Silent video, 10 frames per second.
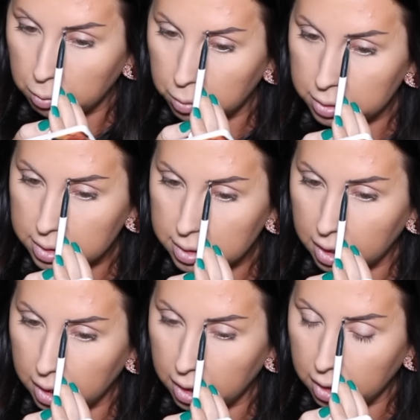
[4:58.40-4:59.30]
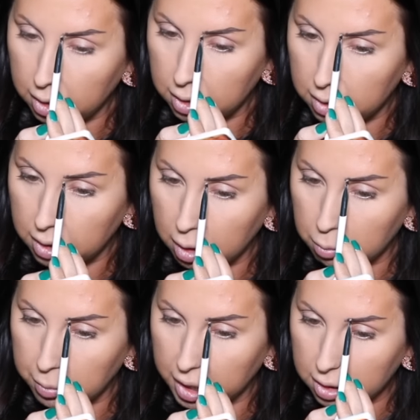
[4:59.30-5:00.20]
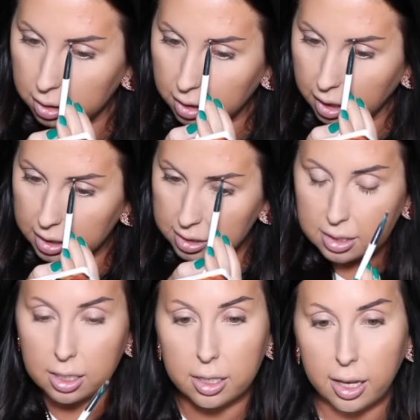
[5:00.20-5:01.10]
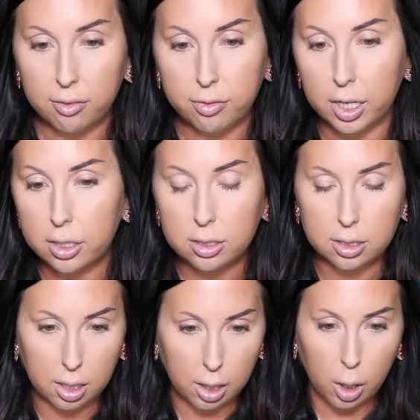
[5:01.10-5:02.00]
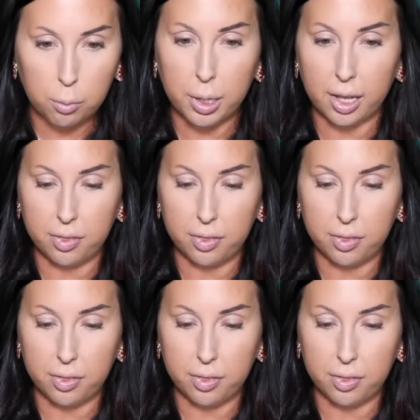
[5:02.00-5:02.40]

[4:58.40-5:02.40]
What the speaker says: We'll see. it may look kind of silly at first, but